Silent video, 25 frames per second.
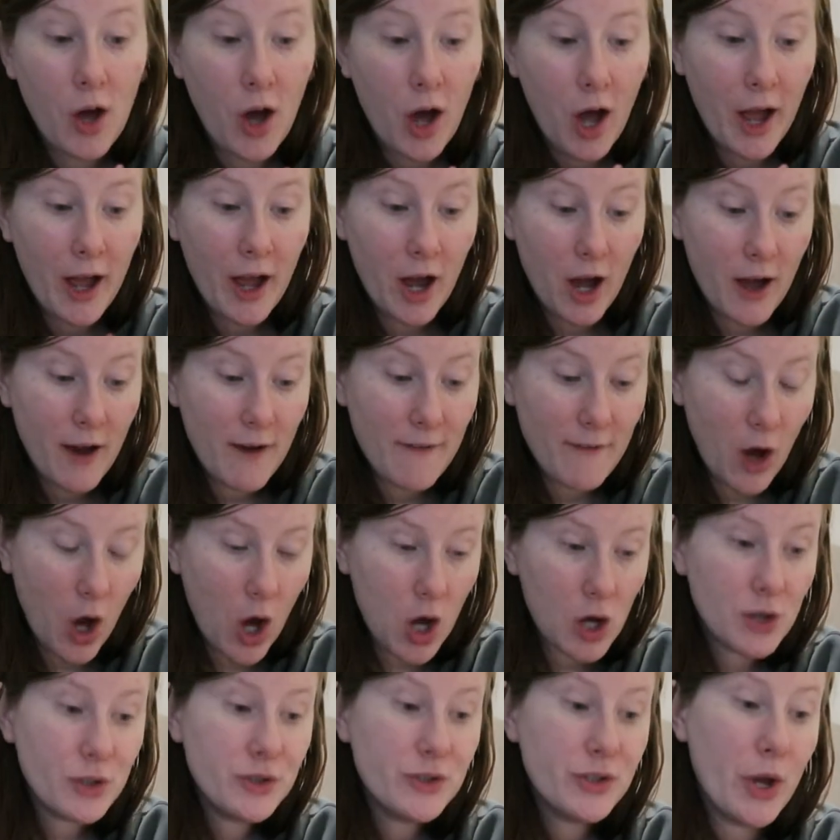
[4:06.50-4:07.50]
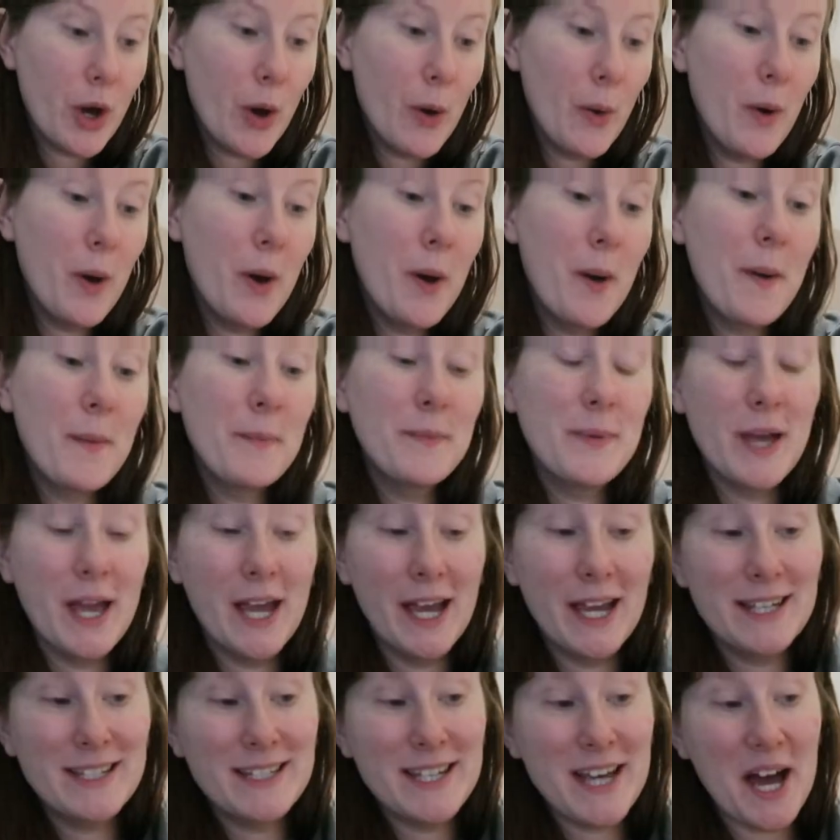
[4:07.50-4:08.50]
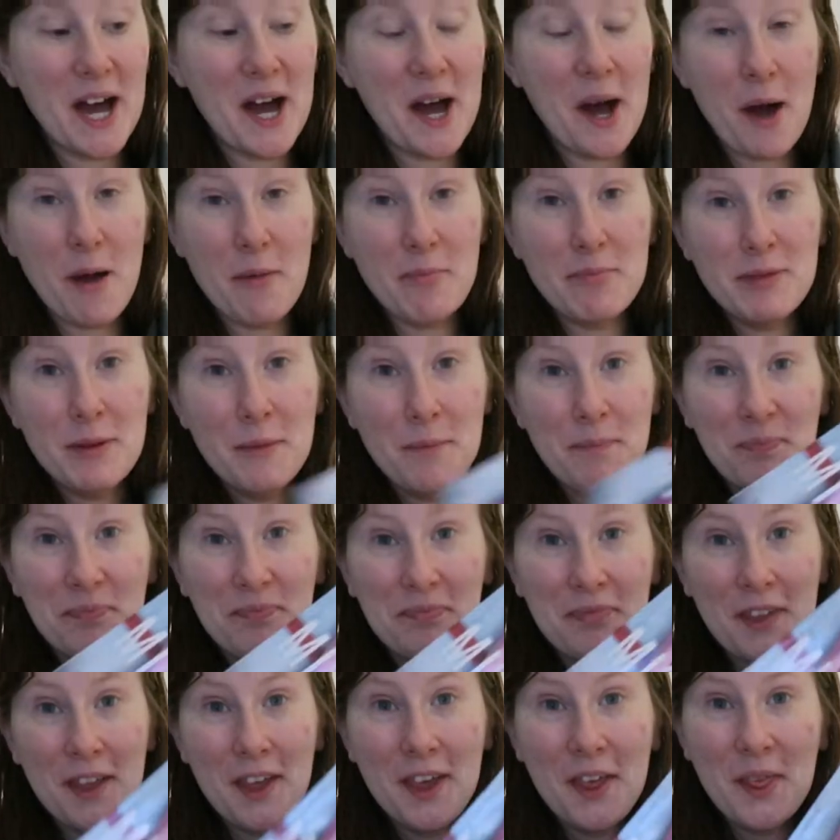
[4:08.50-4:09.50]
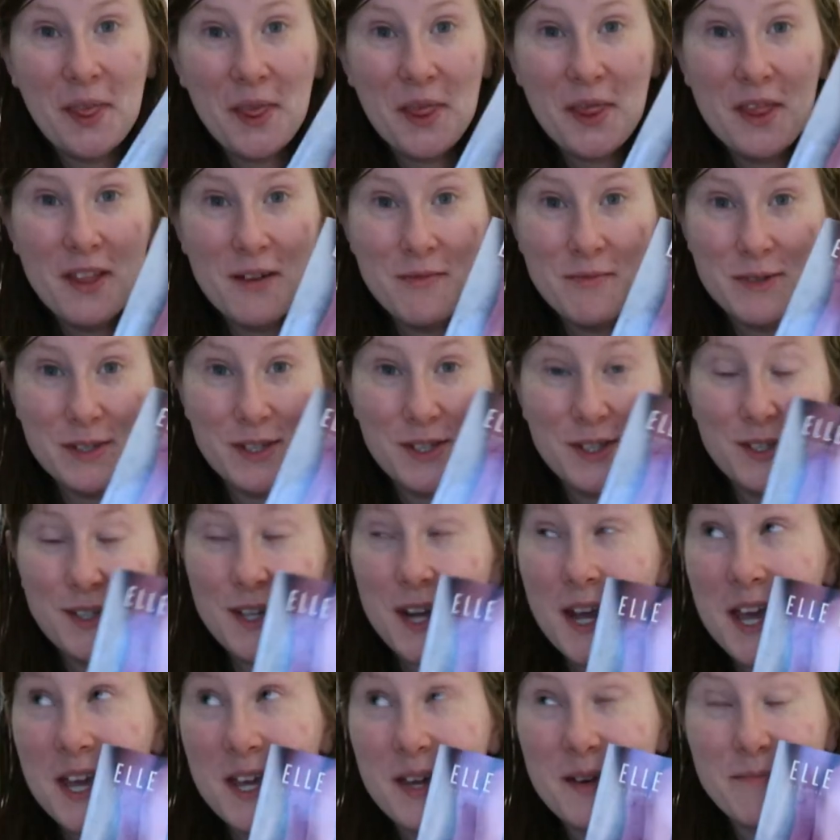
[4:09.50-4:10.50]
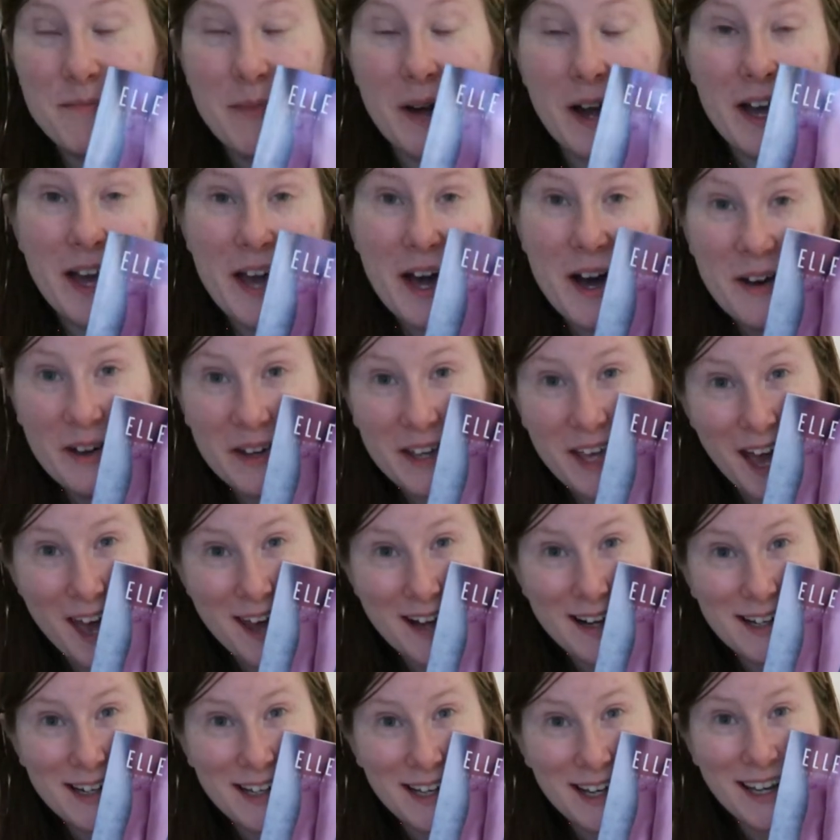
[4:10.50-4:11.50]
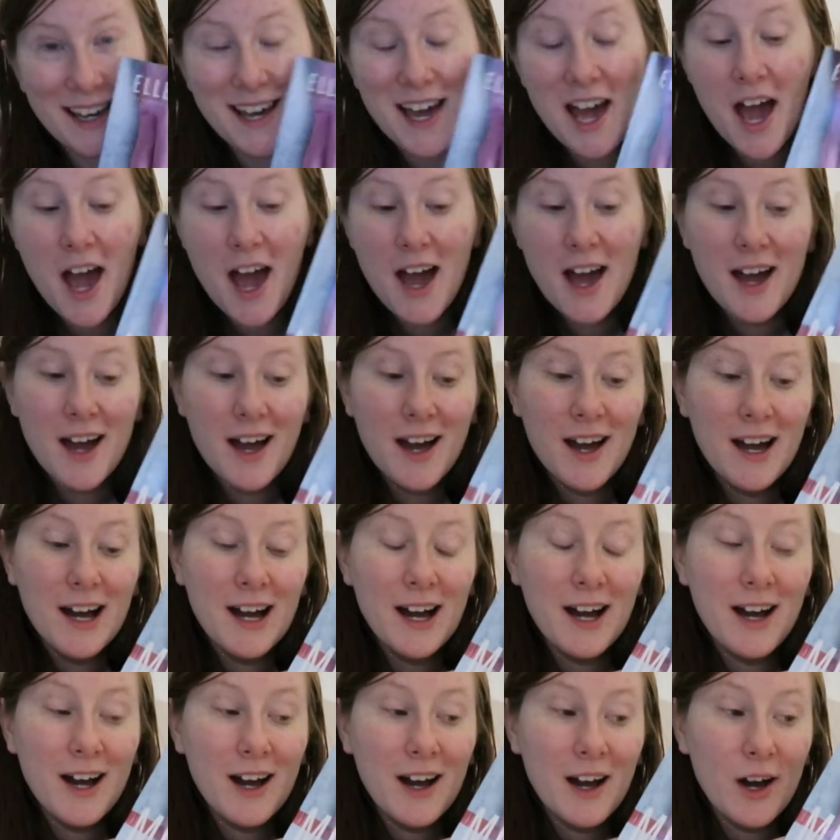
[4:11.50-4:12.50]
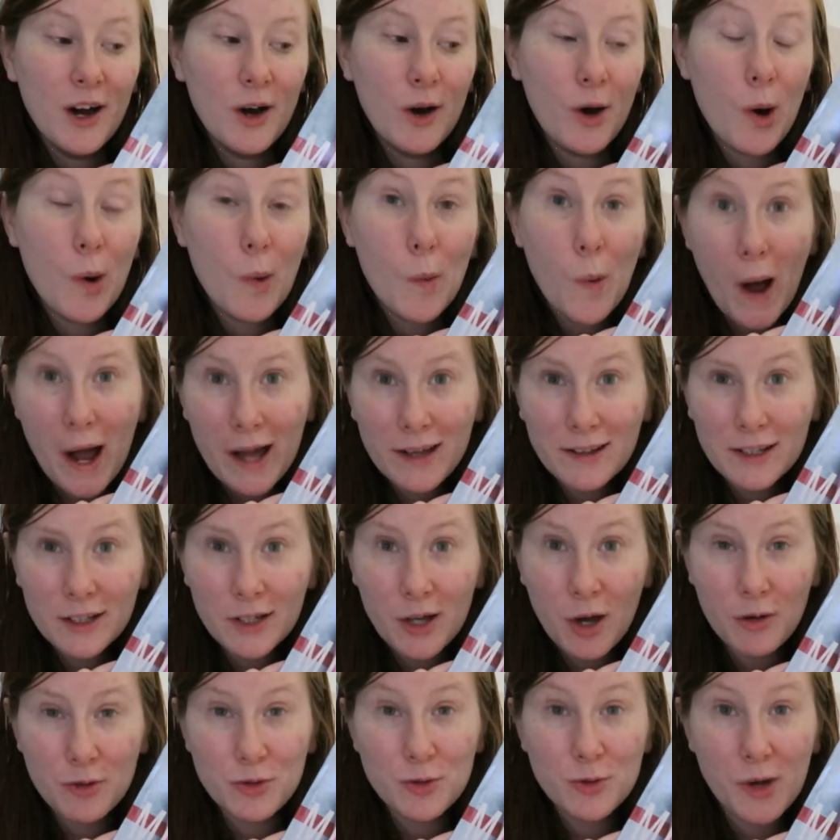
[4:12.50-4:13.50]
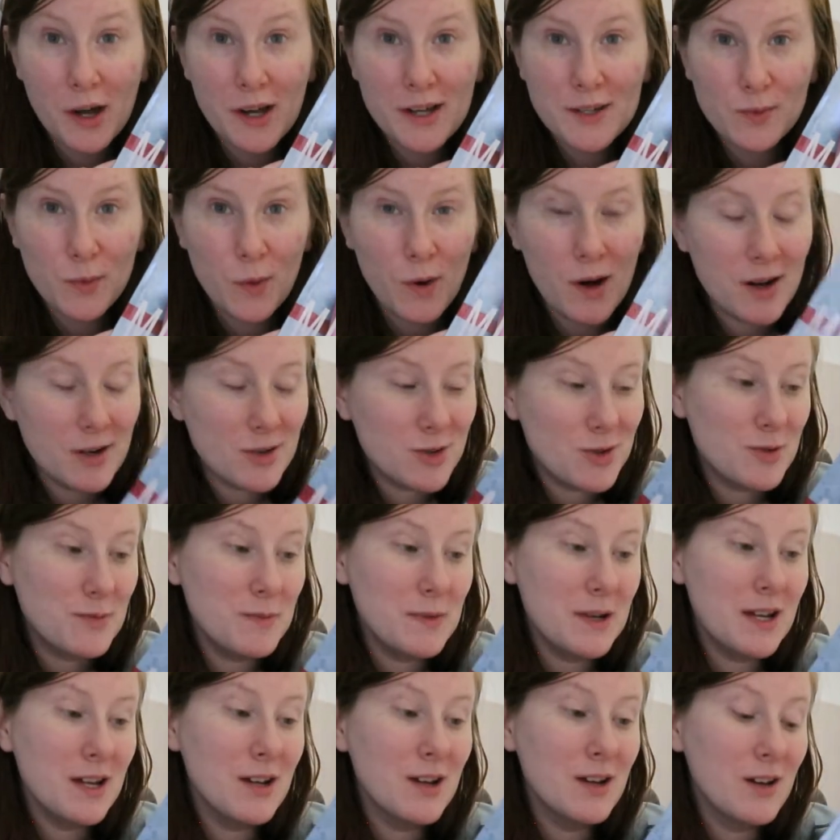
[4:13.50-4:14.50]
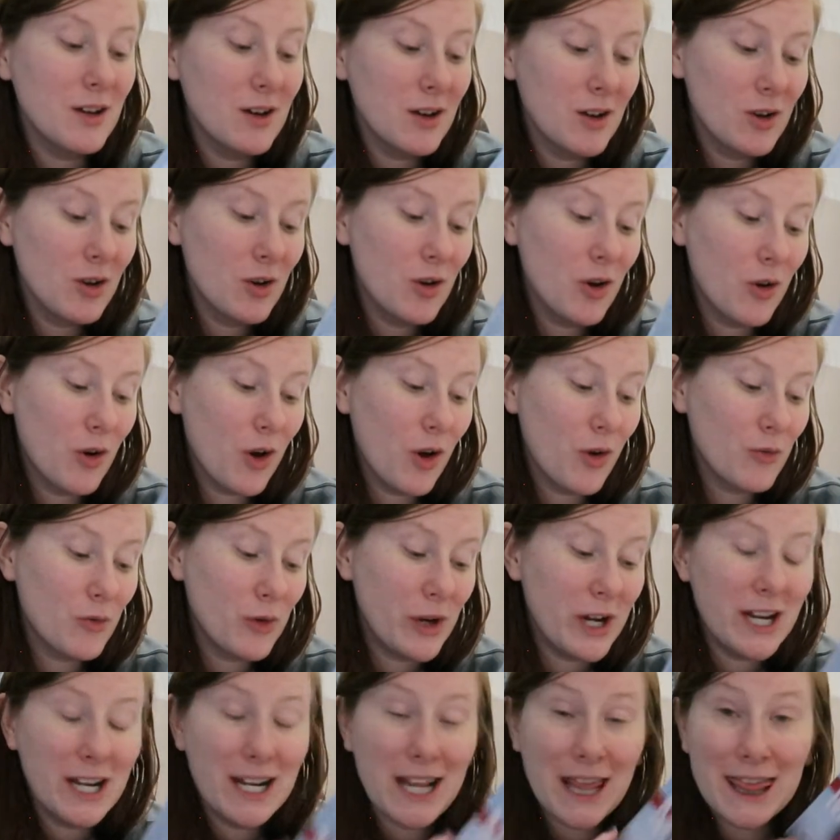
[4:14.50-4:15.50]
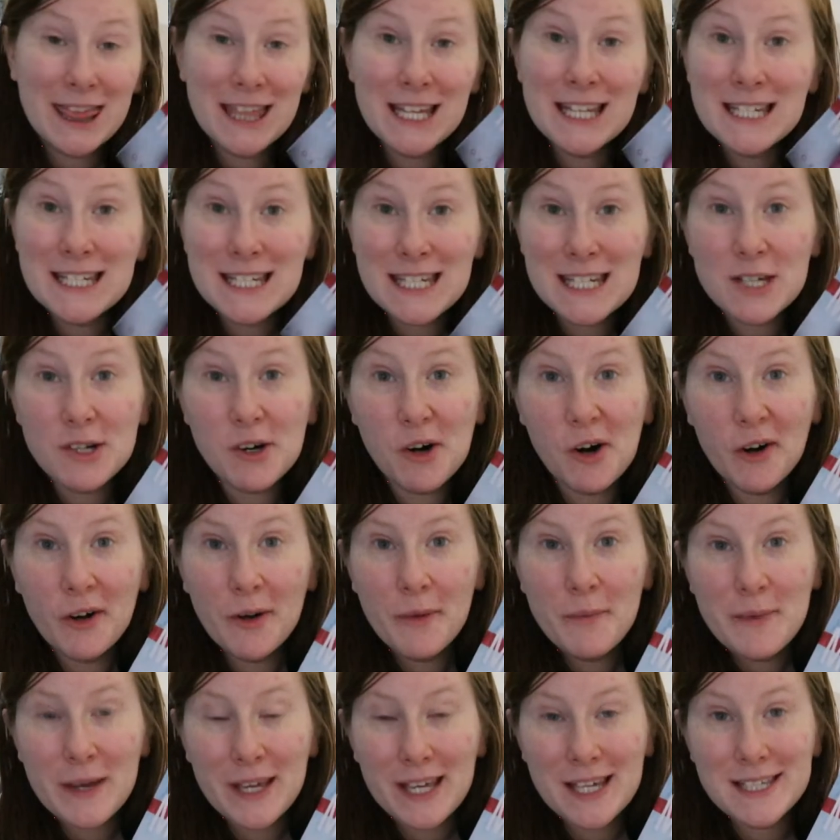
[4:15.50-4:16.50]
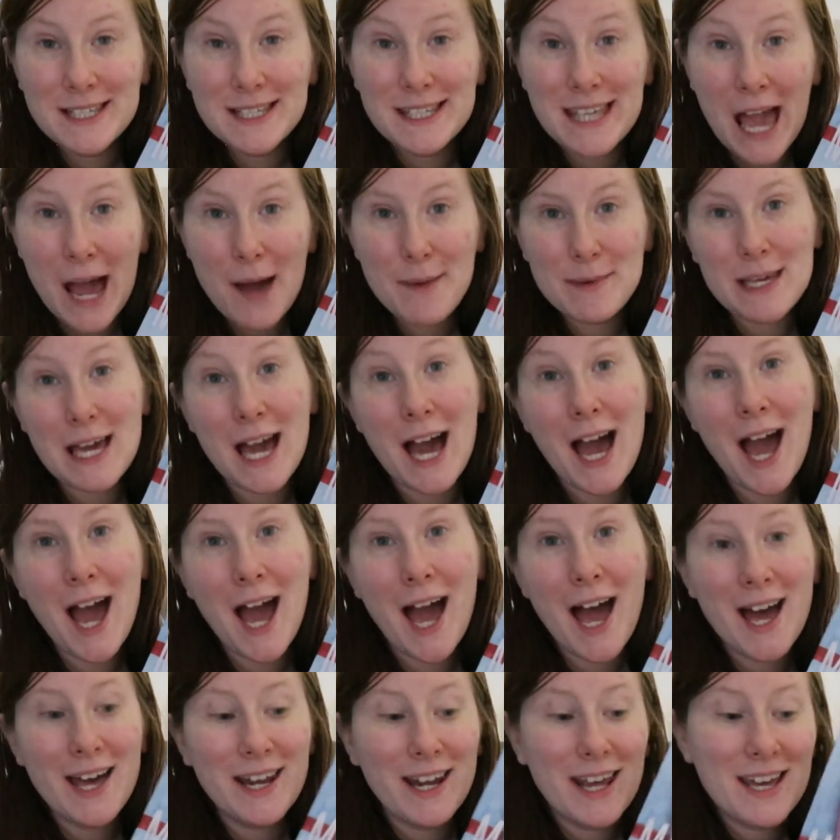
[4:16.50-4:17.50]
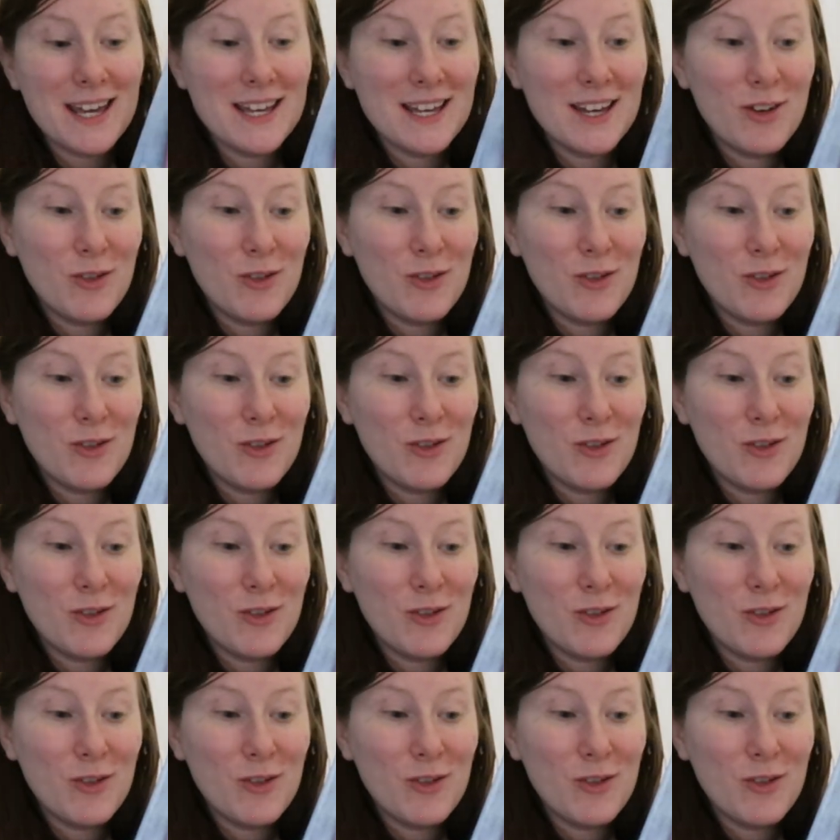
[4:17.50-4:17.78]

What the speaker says: I have also picked up The Mistake by Elle Kennedy. A while ago, you guys watched me read The Deal because Gabby had